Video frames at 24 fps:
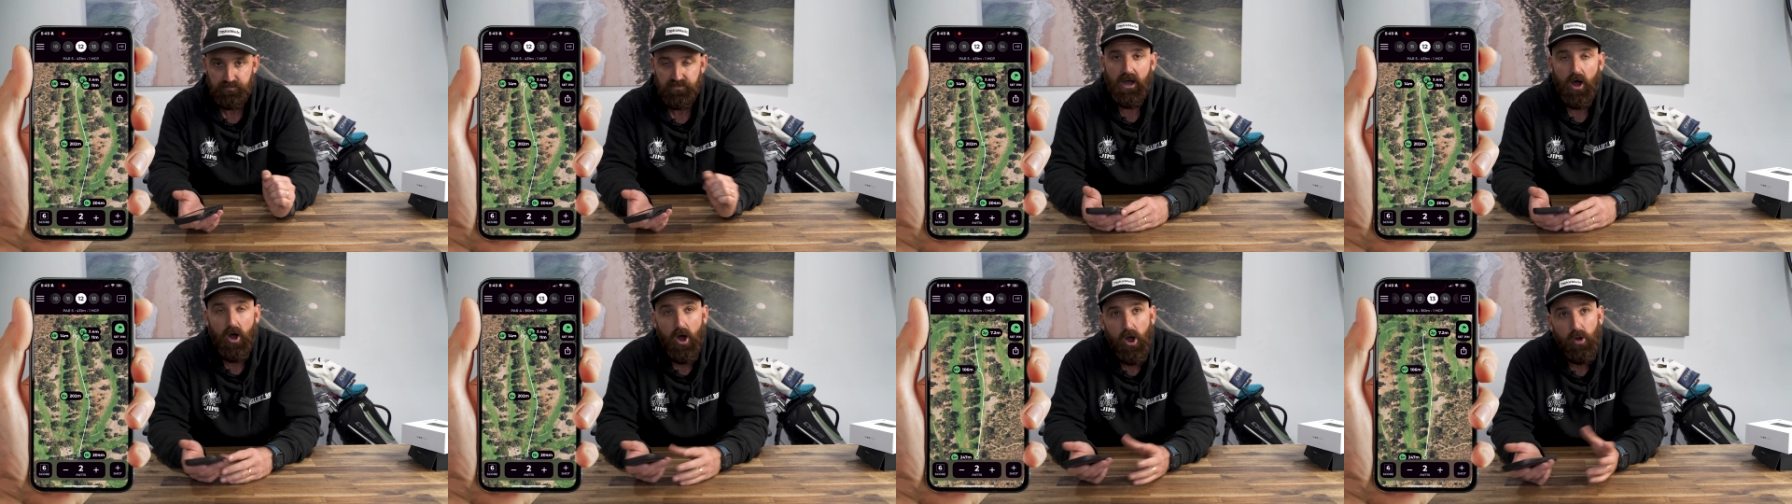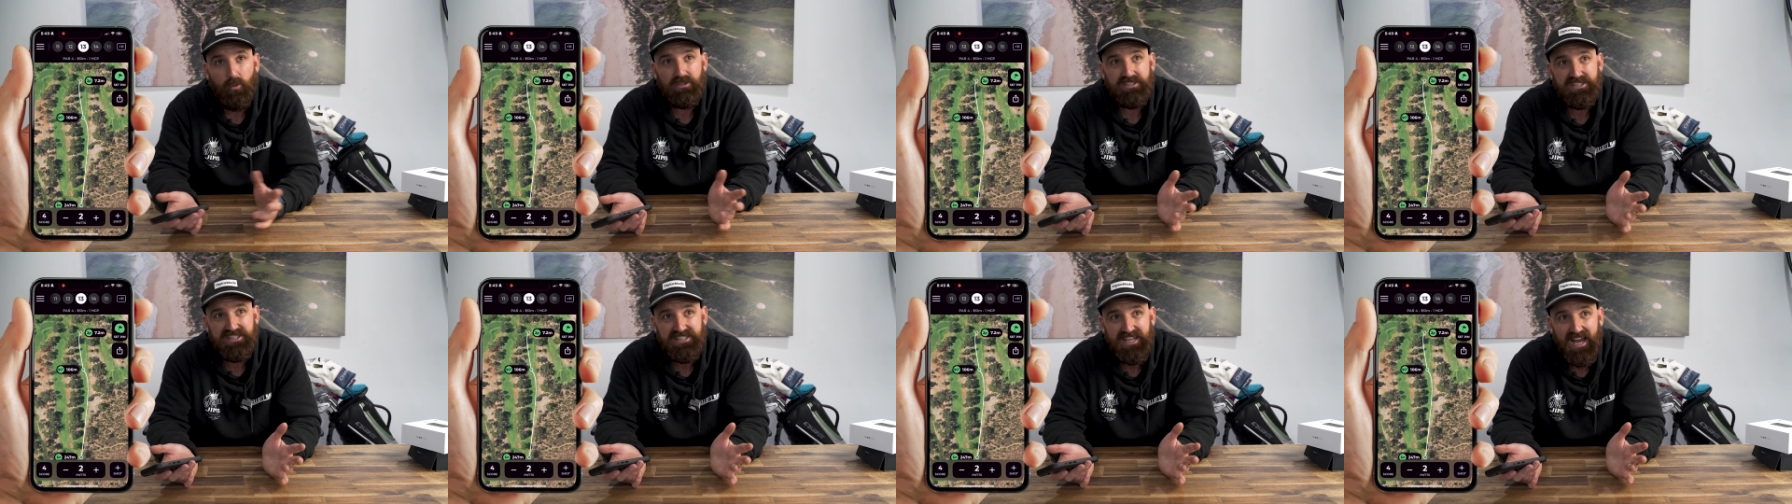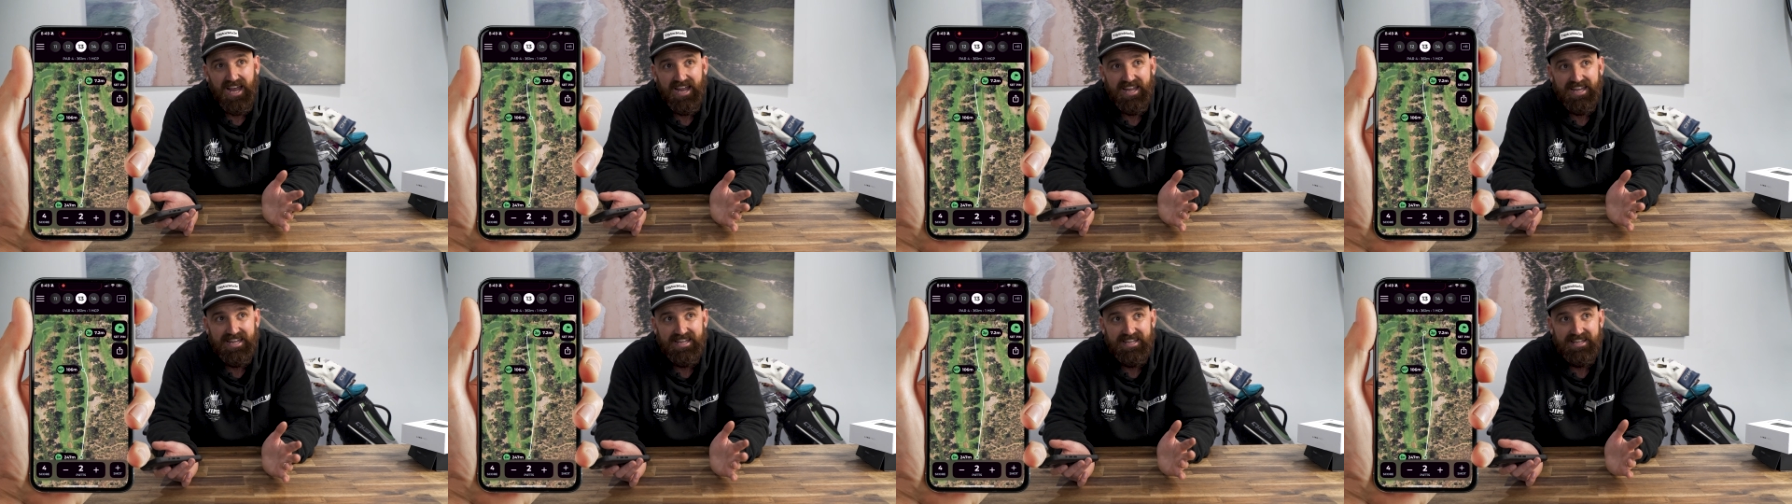I would
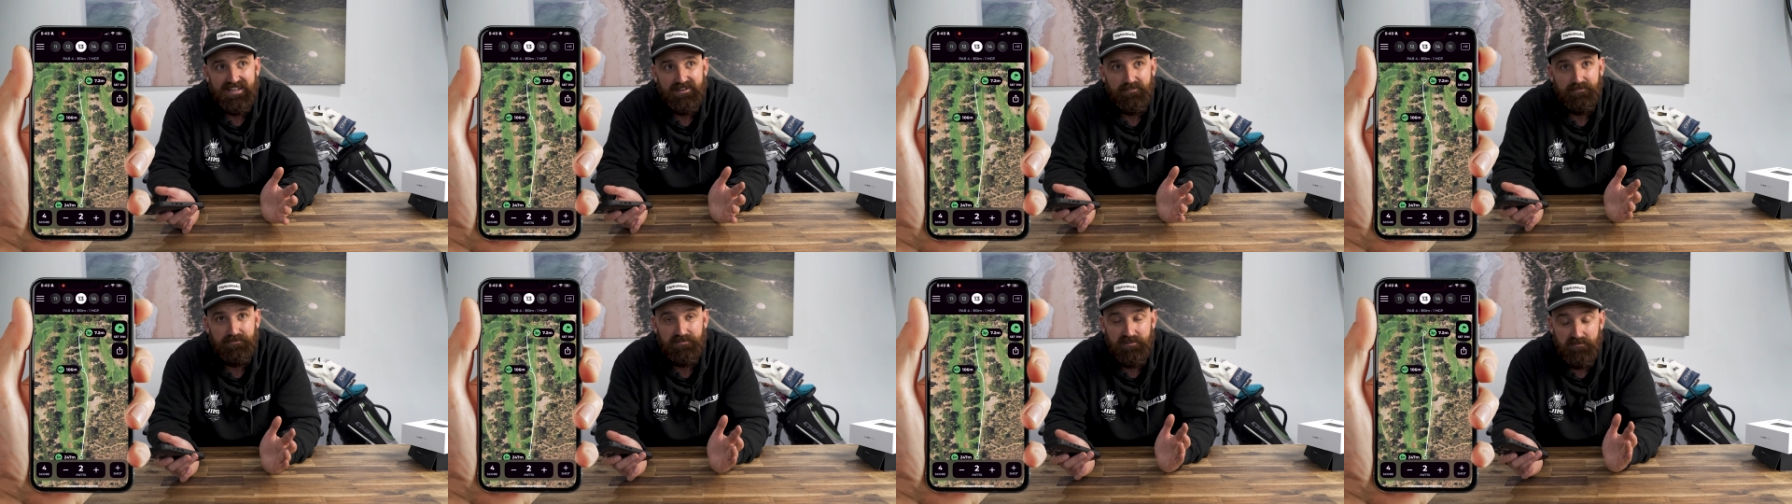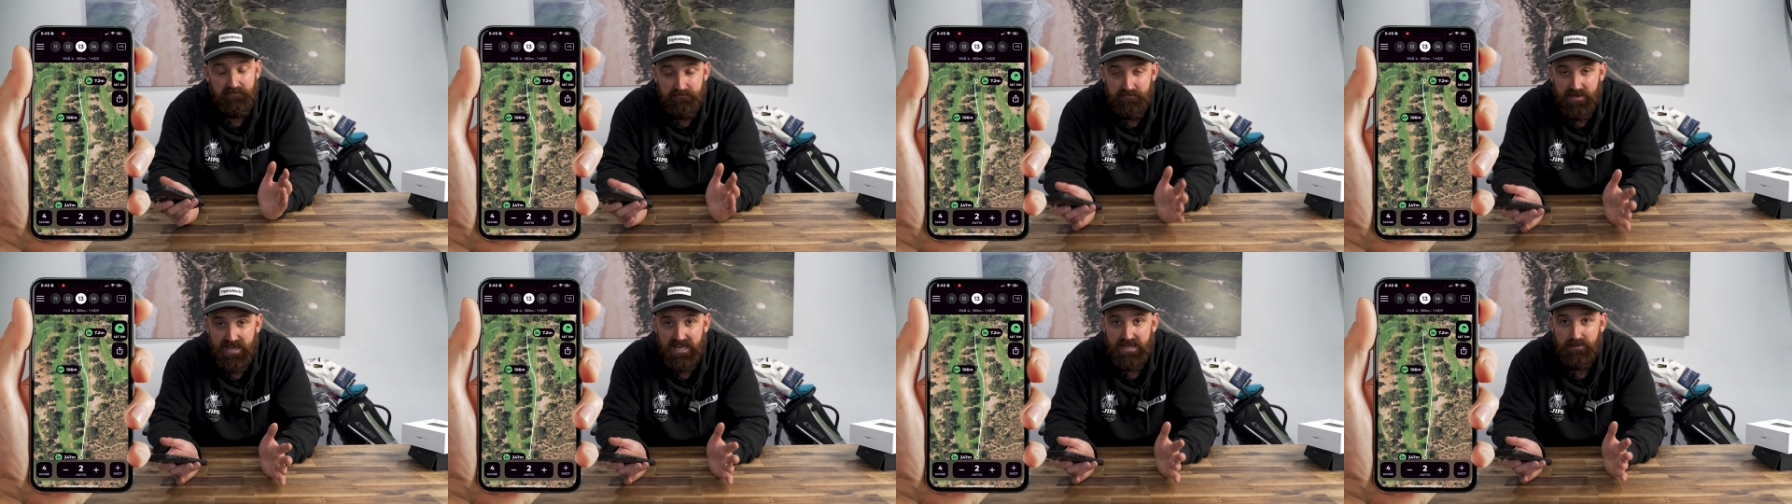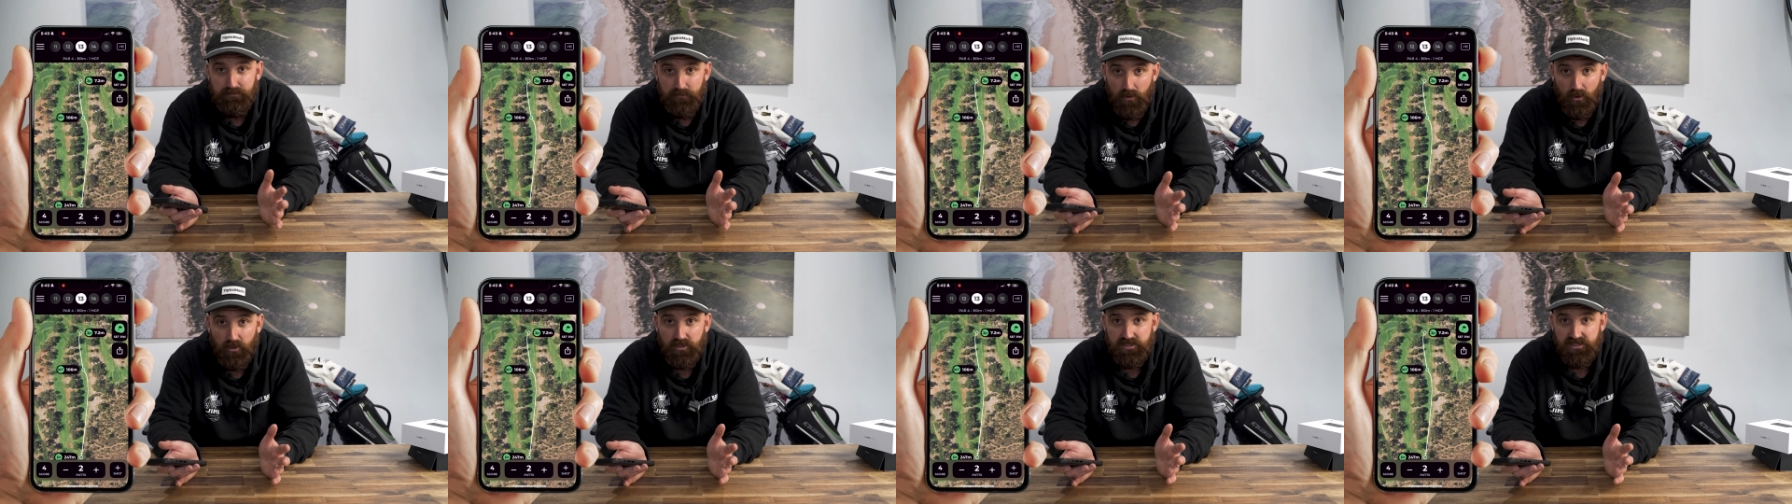say, for me
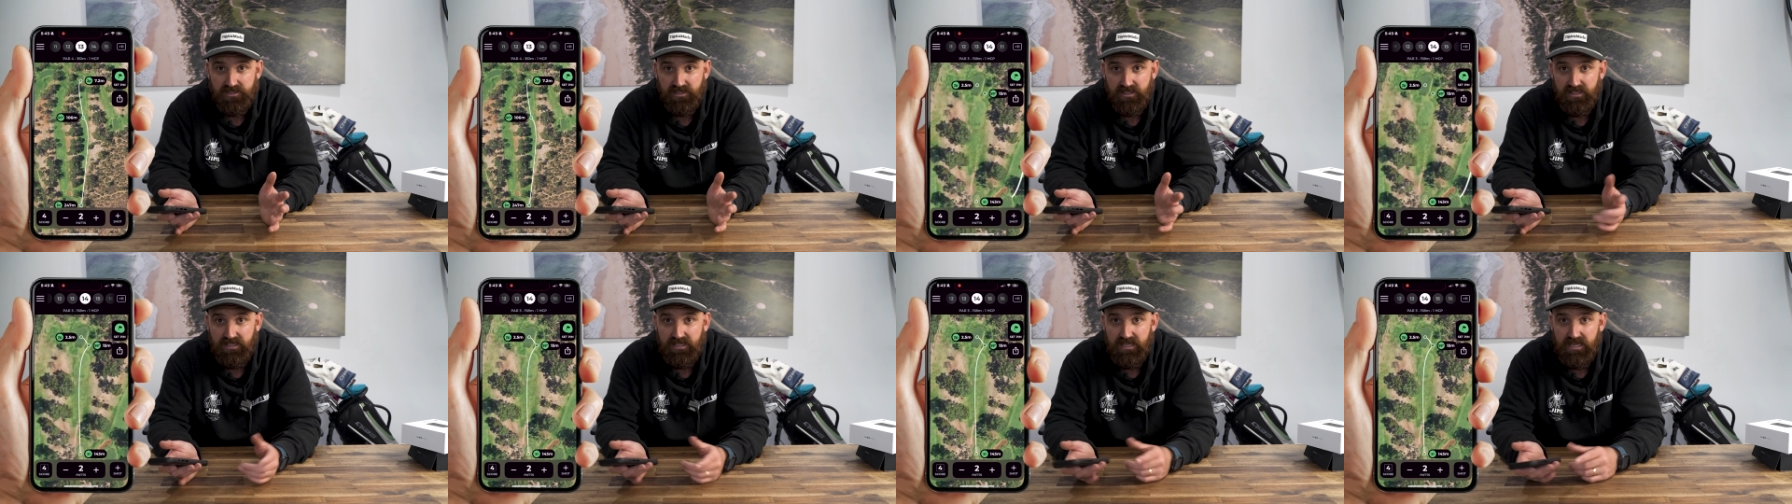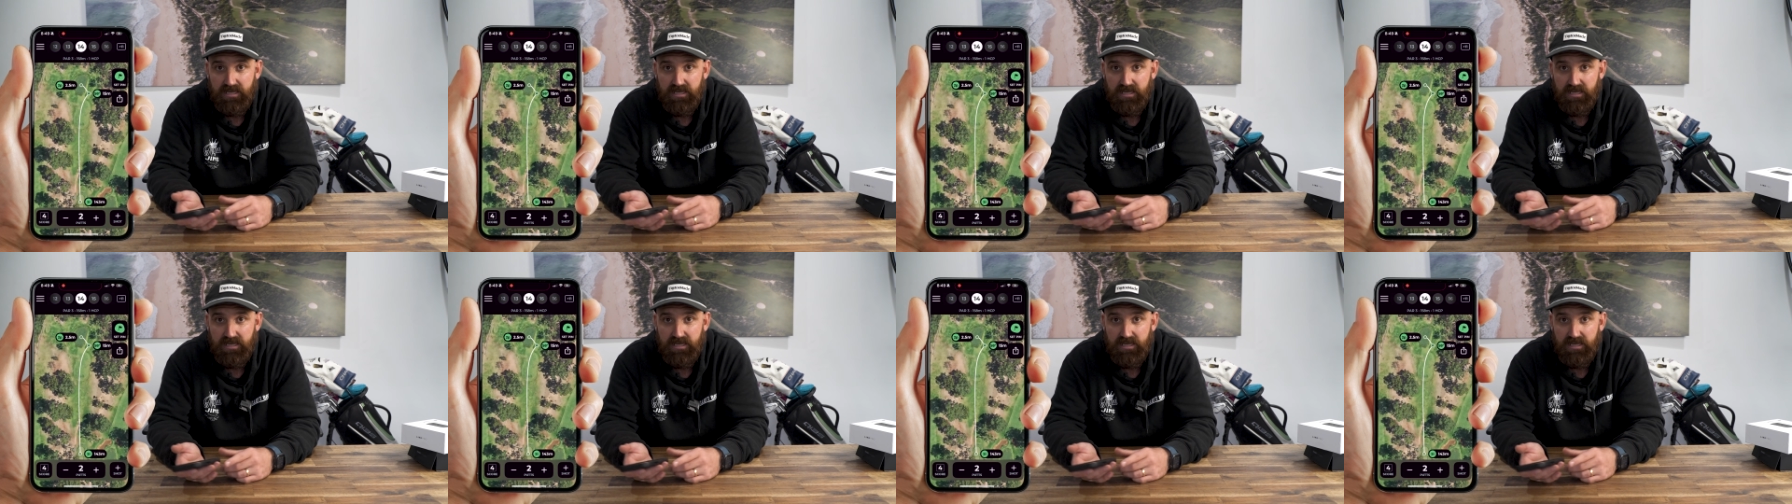personally,